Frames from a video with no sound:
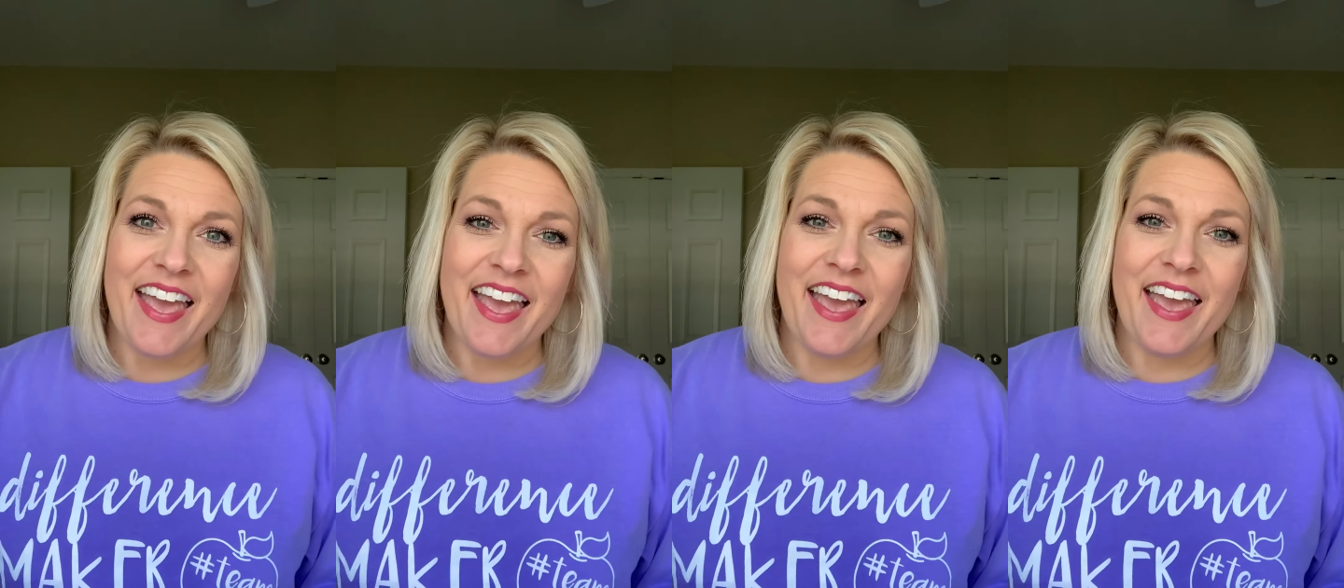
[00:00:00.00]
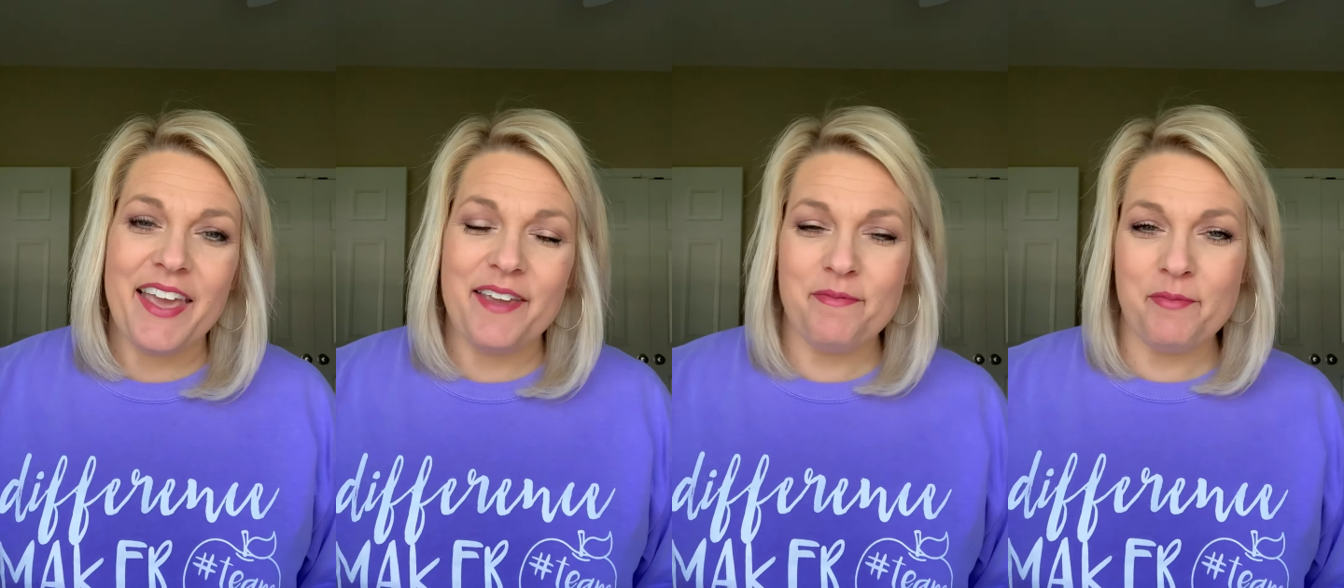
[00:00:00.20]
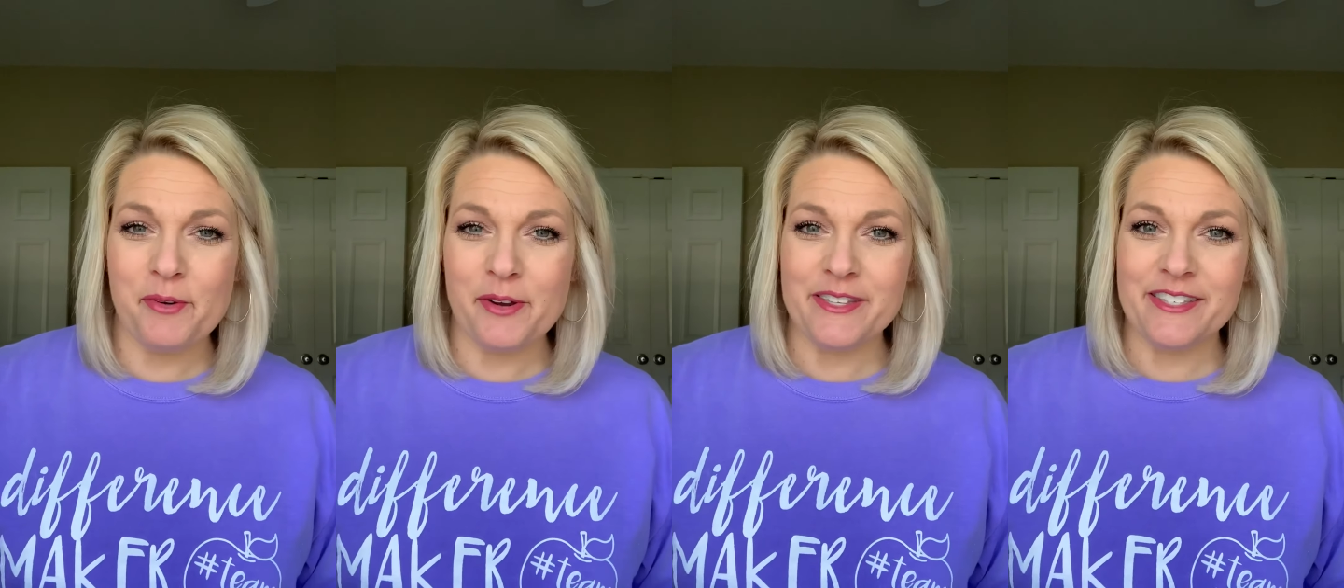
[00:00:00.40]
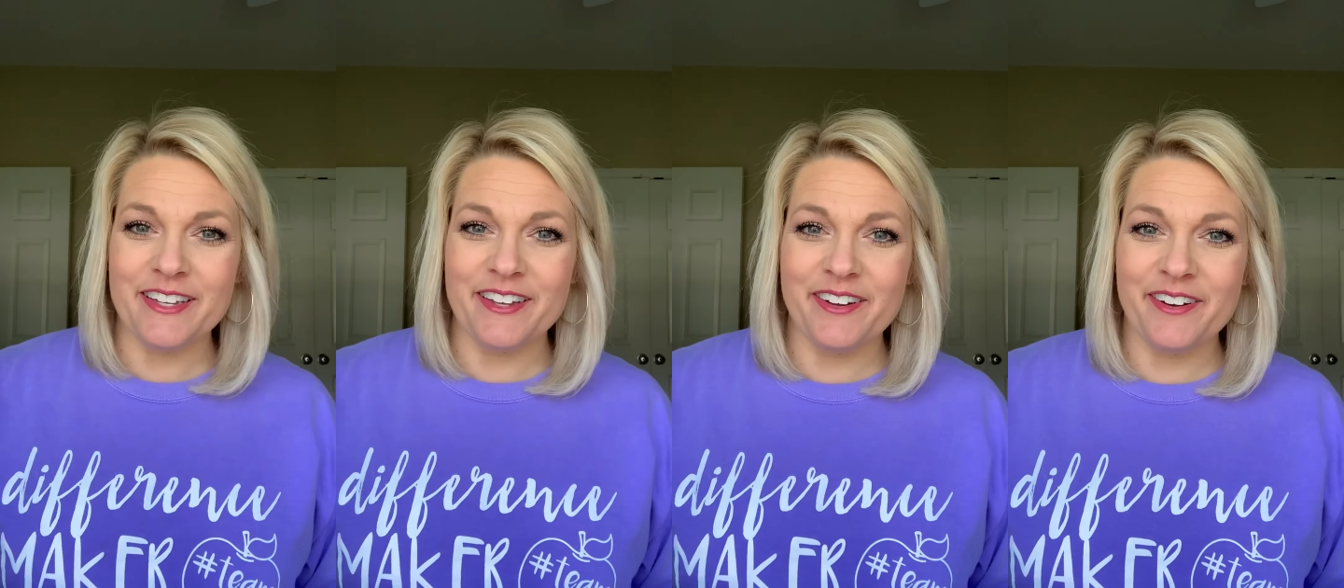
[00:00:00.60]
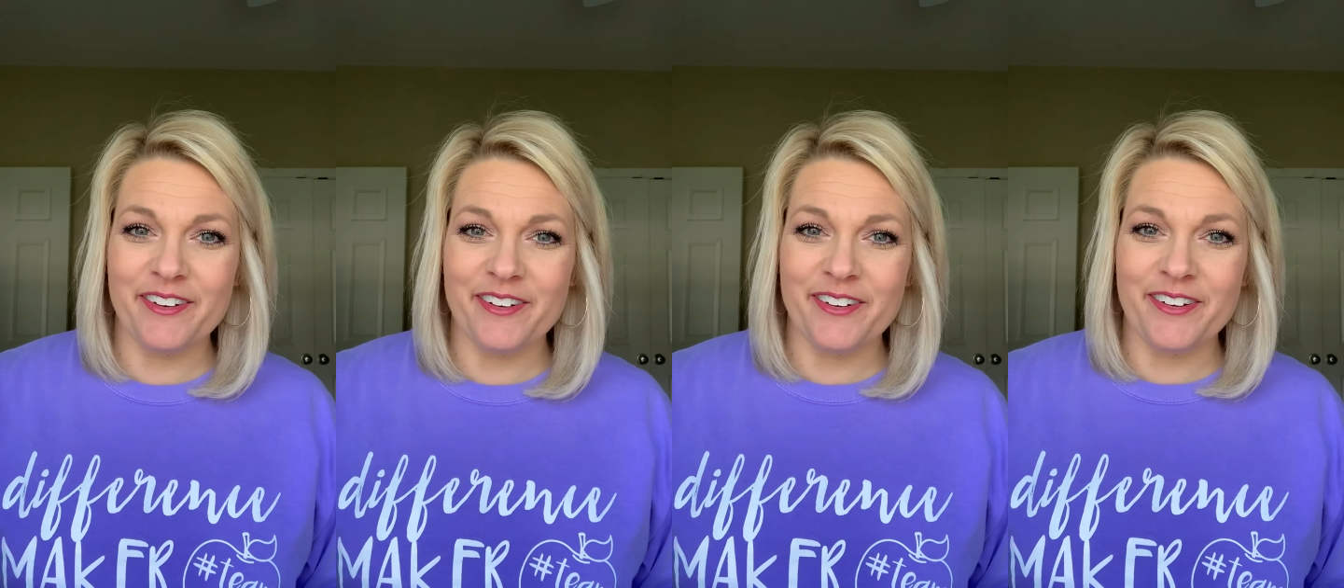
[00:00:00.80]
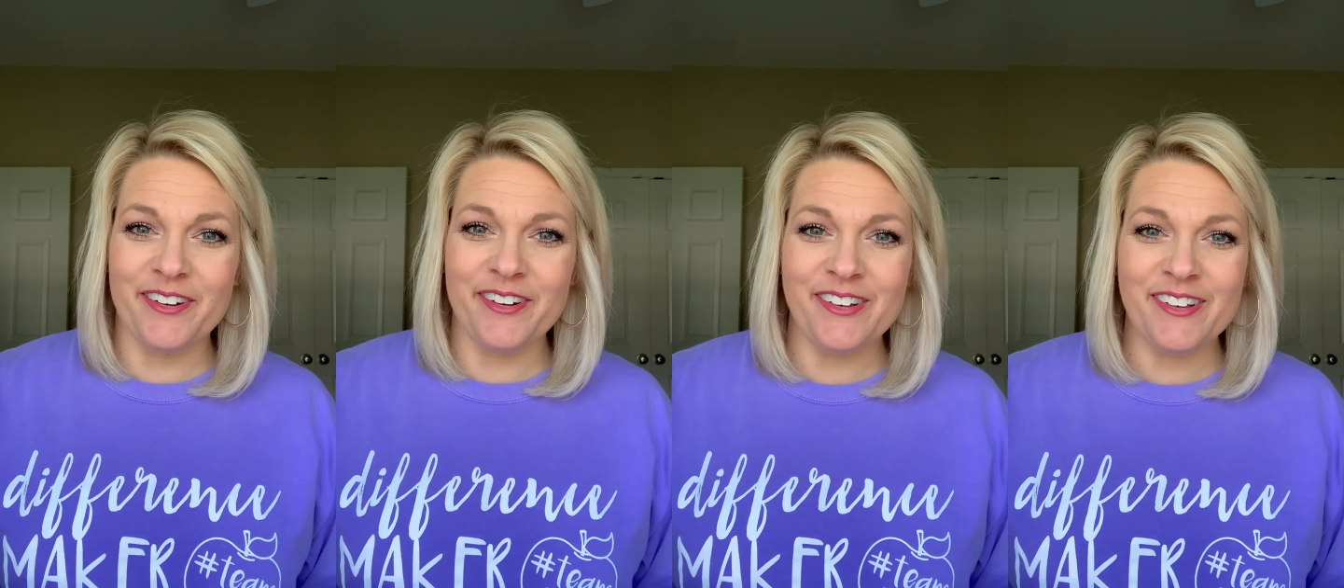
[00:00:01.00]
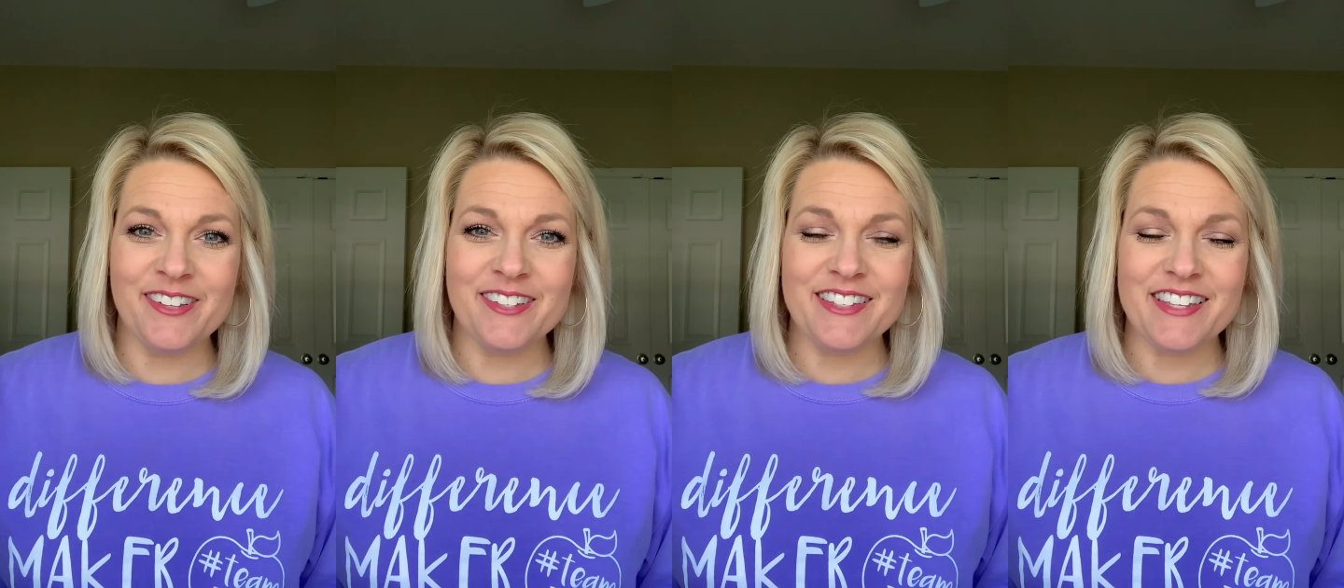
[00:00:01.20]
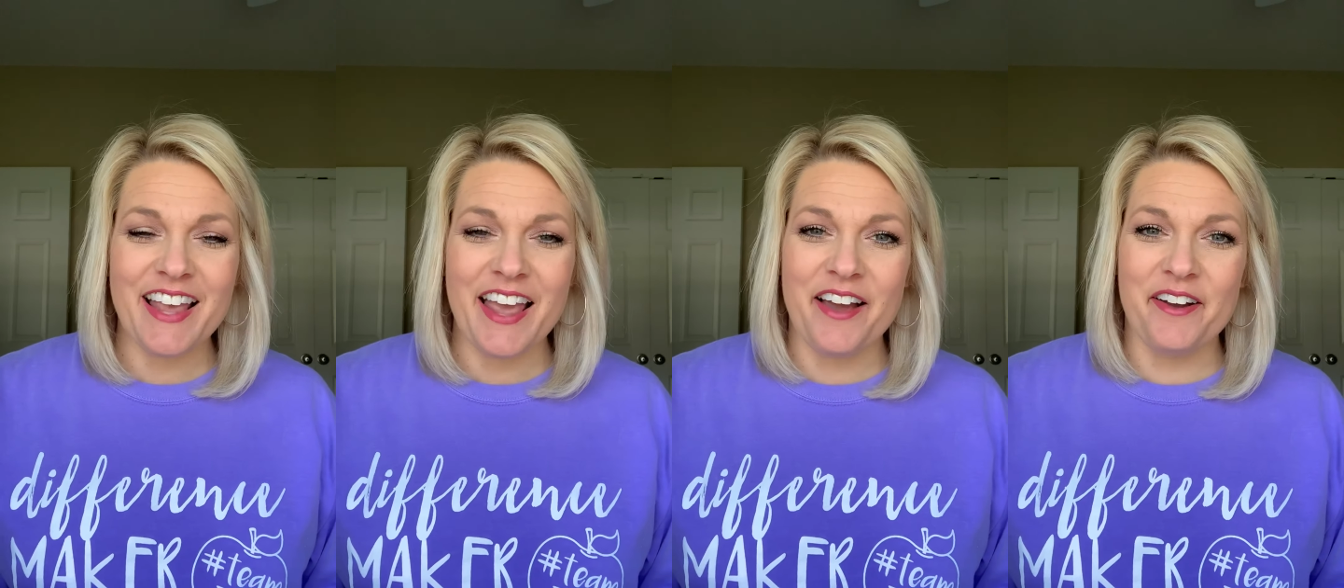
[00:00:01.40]
Hey boys and
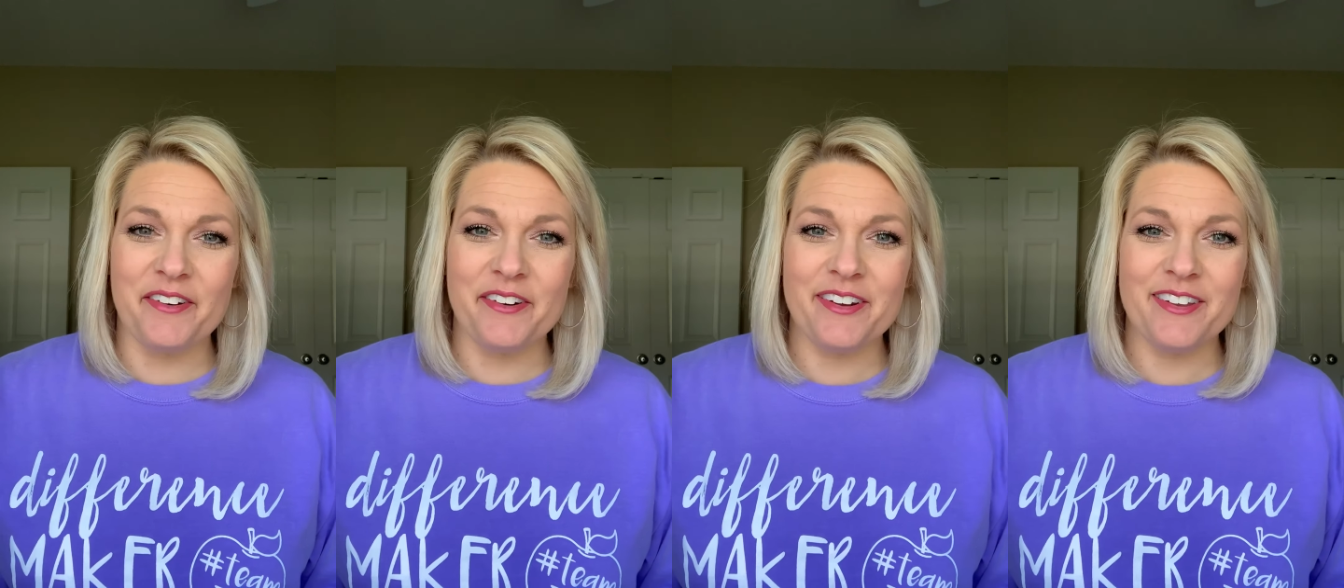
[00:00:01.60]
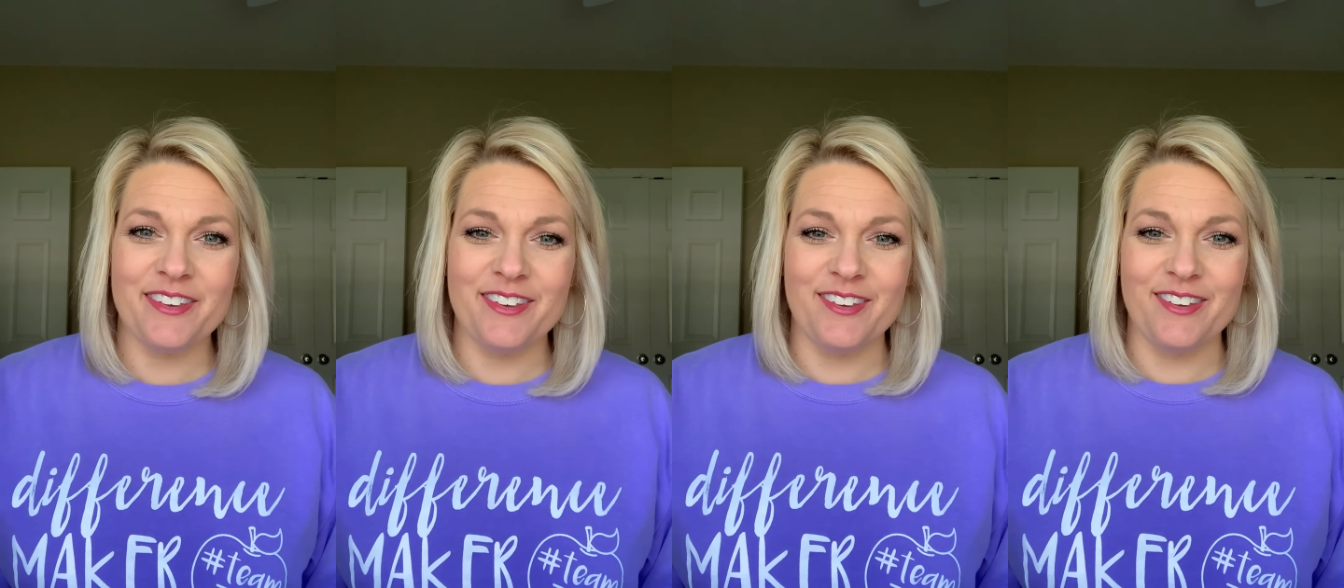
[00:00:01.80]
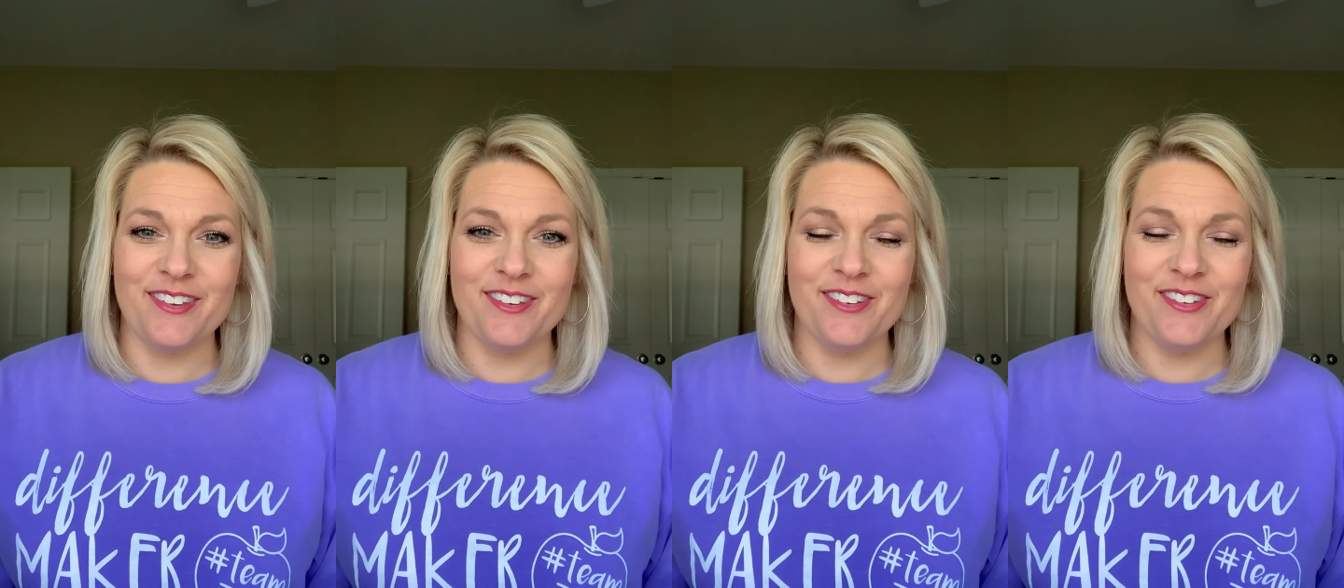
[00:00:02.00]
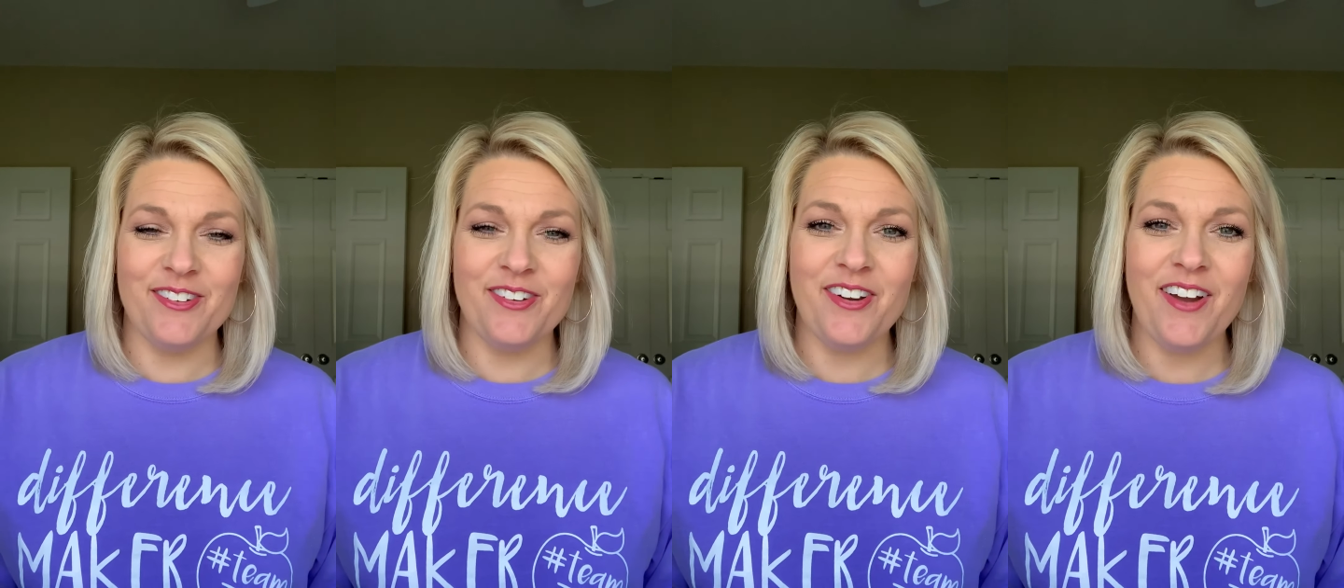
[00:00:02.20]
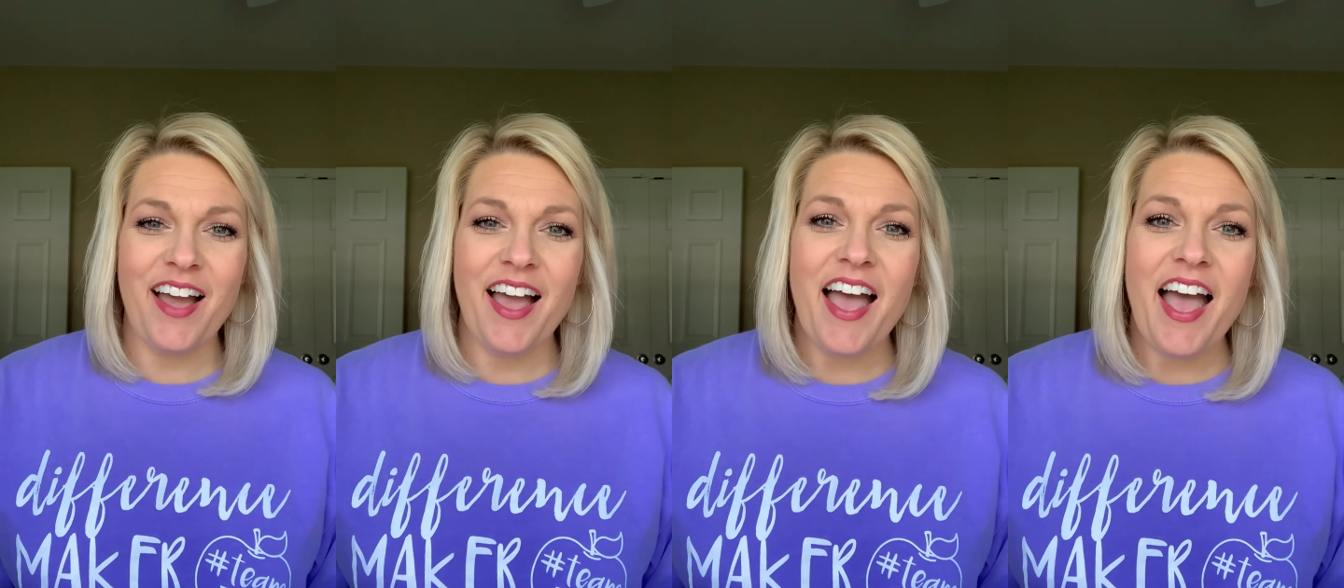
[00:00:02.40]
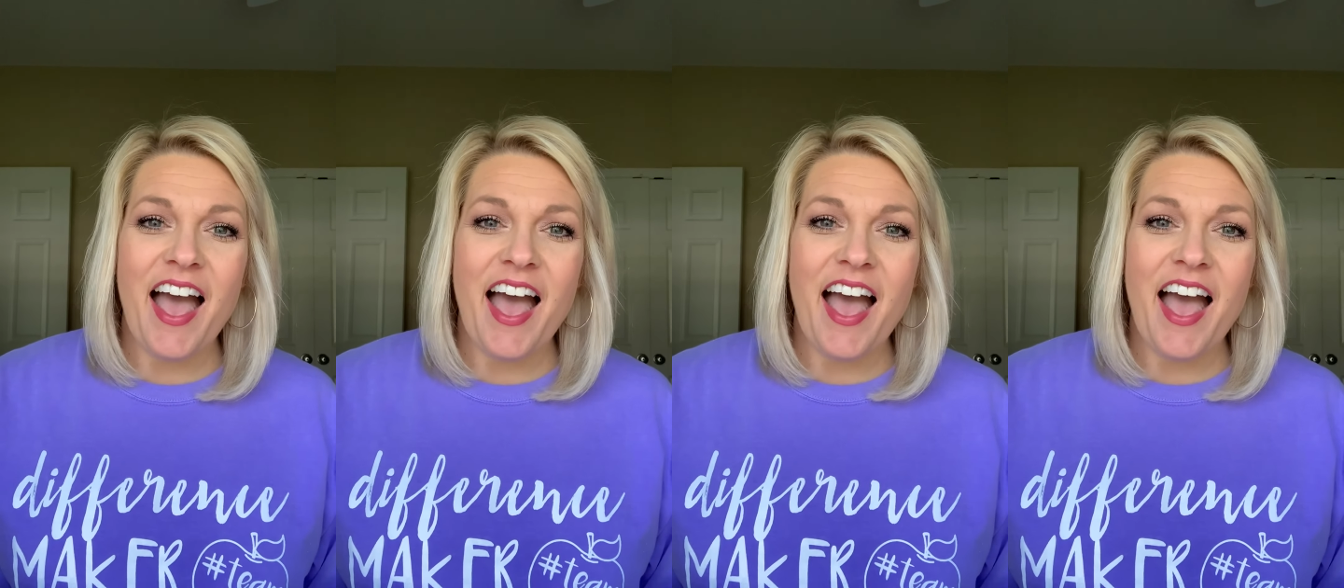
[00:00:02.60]
girls, how are you?